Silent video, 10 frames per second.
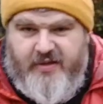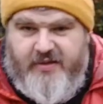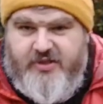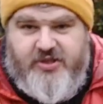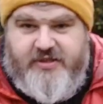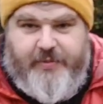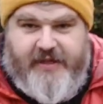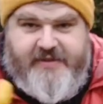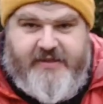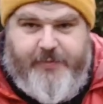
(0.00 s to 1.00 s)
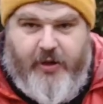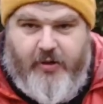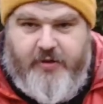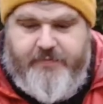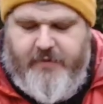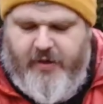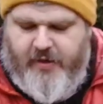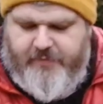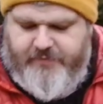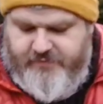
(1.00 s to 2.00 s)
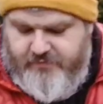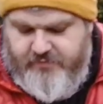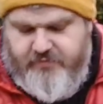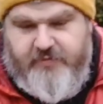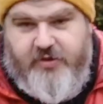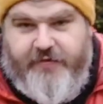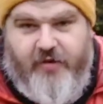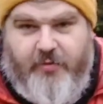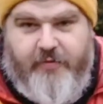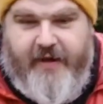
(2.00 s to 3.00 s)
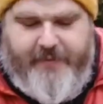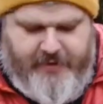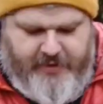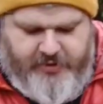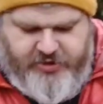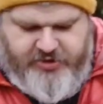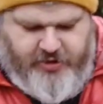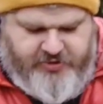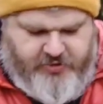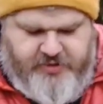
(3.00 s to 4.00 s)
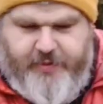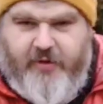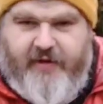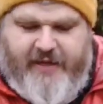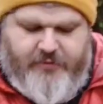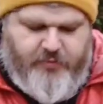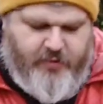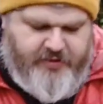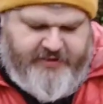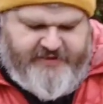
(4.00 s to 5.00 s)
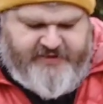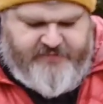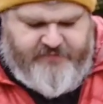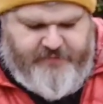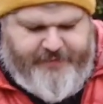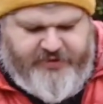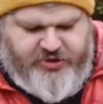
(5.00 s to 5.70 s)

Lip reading: it's just a plastic spark. Nothing wrong with it, just not as good as my long-handled one. It's a bit